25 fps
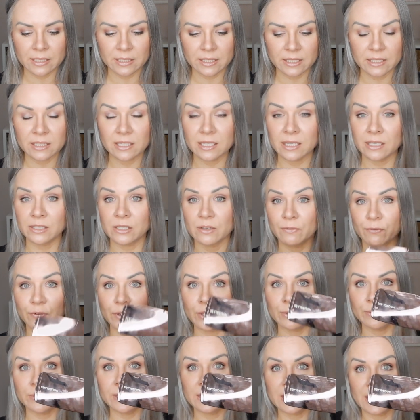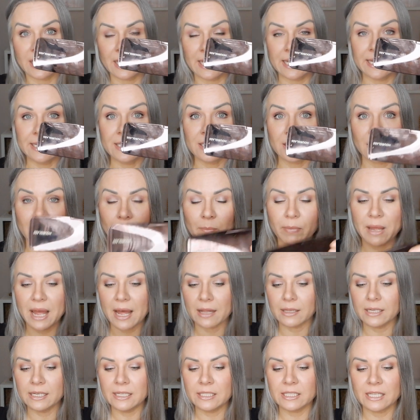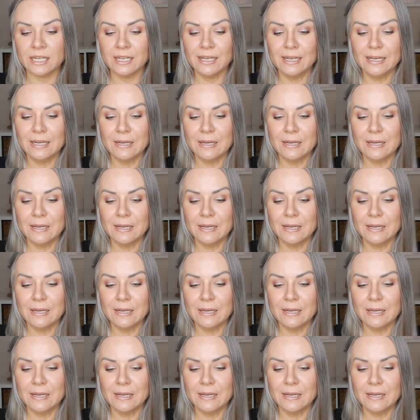This is the Diffused Heat palette.